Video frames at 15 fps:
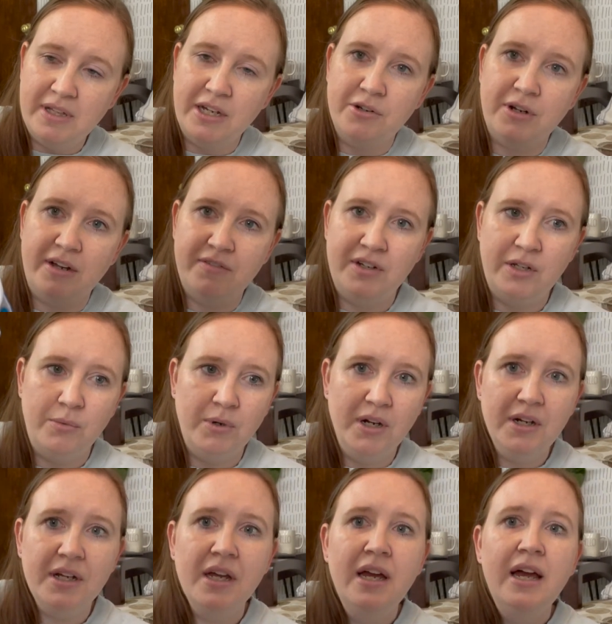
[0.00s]
gravity
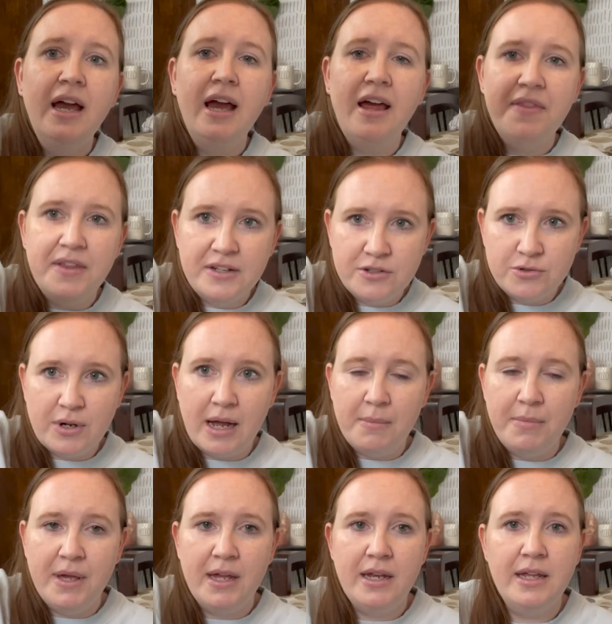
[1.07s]
work, and then drop
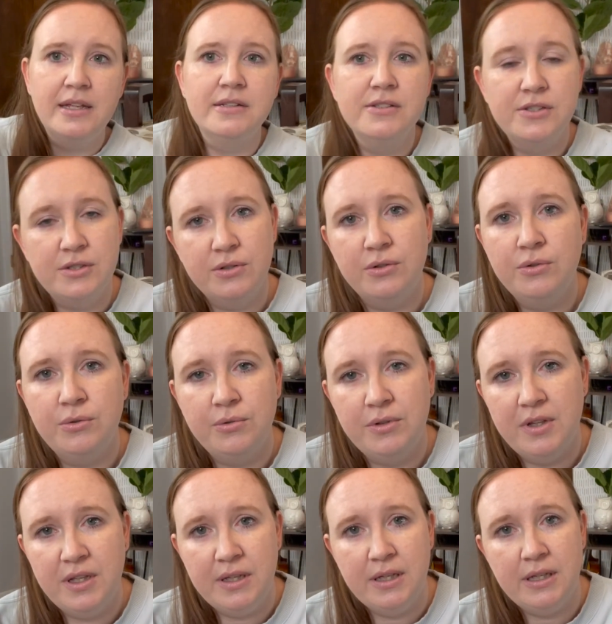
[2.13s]
it into
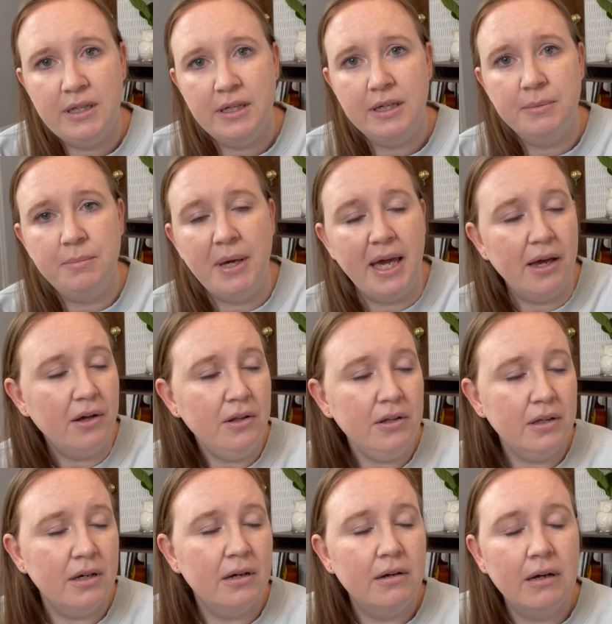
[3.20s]
the
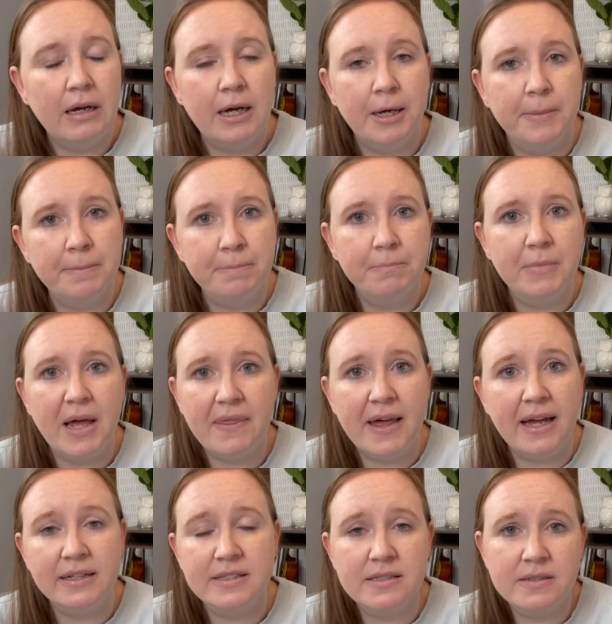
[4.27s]
pail. And
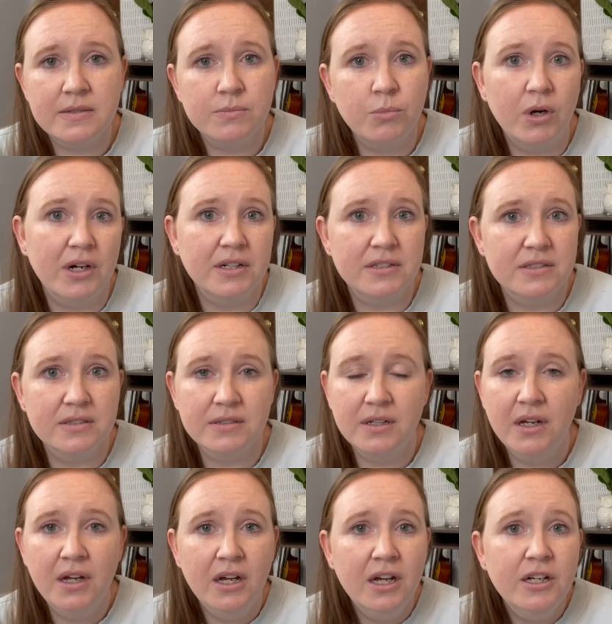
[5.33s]
that's worked
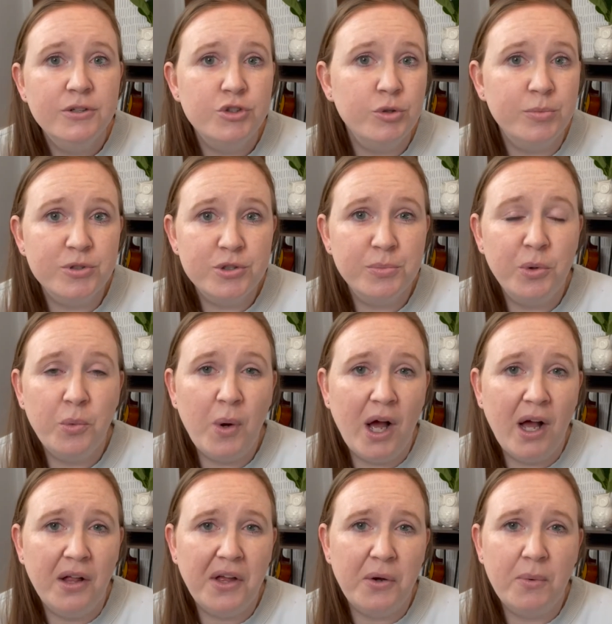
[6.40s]
super, super
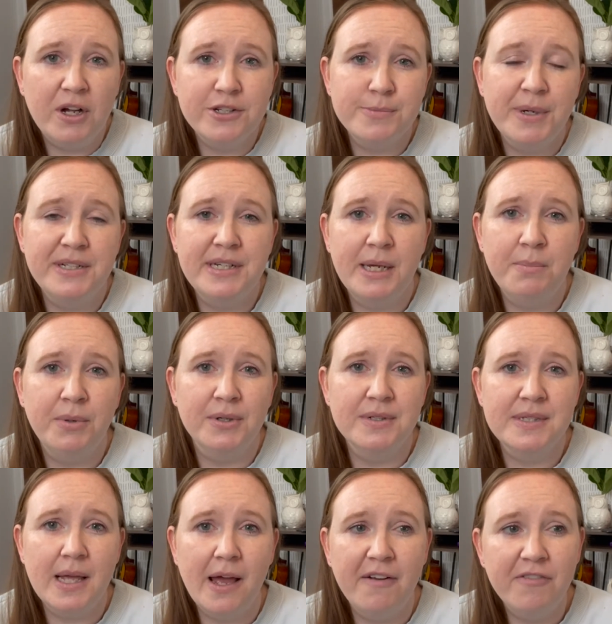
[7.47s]
well. I wash my diapers
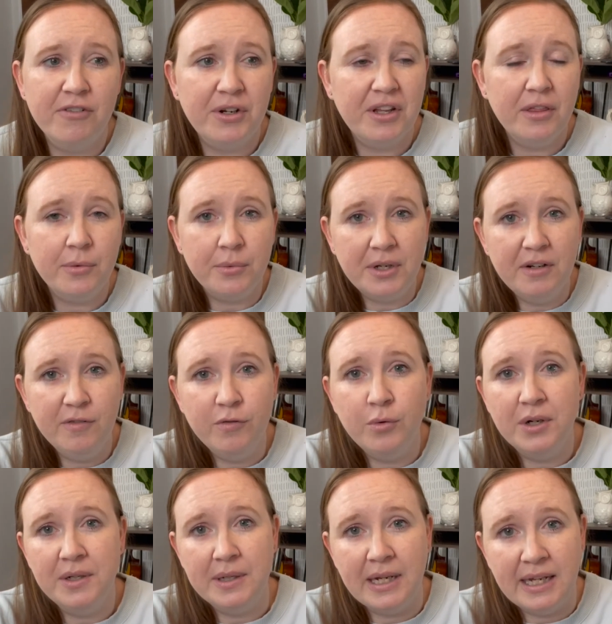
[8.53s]
every 3 to
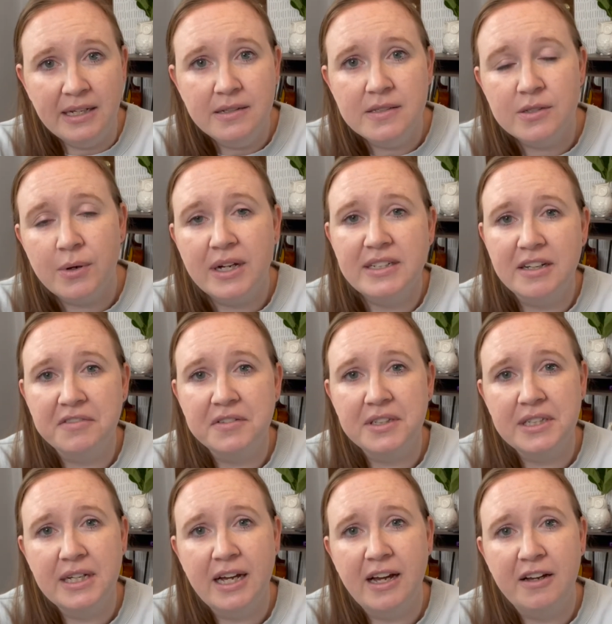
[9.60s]
4 days, so I definitely
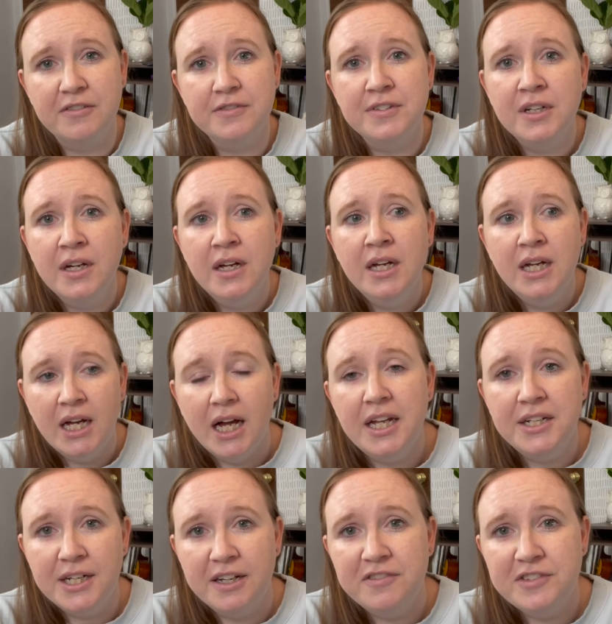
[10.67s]
have
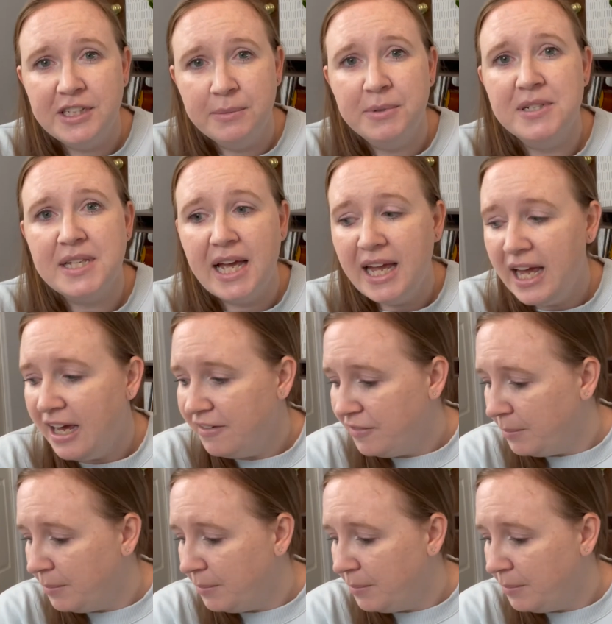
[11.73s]
enough diapers. I have